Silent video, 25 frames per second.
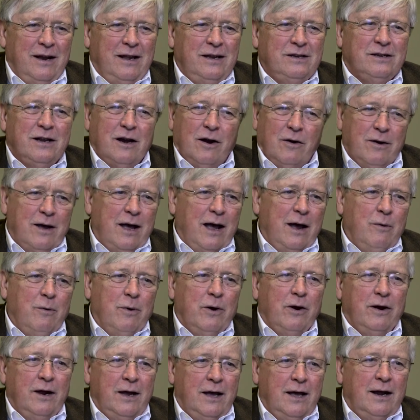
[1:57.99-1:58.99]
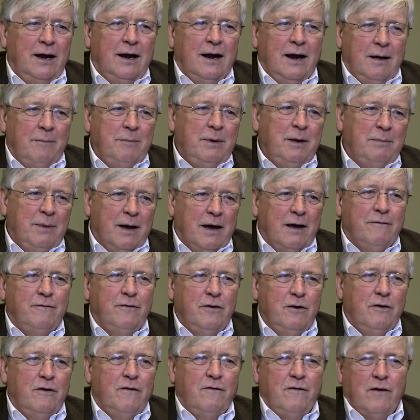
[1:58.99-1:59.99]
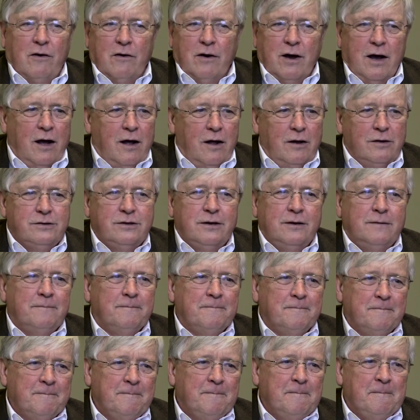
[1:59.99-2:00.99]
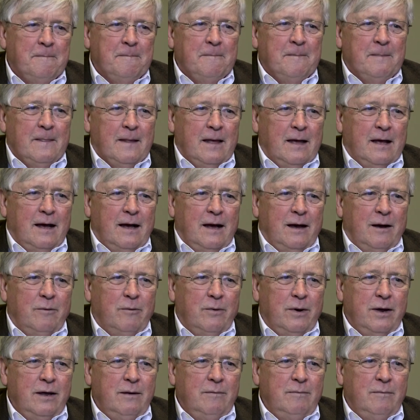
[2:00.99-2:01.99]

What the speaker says: And he said, okay, we're in, and let me make a few phone calls. And we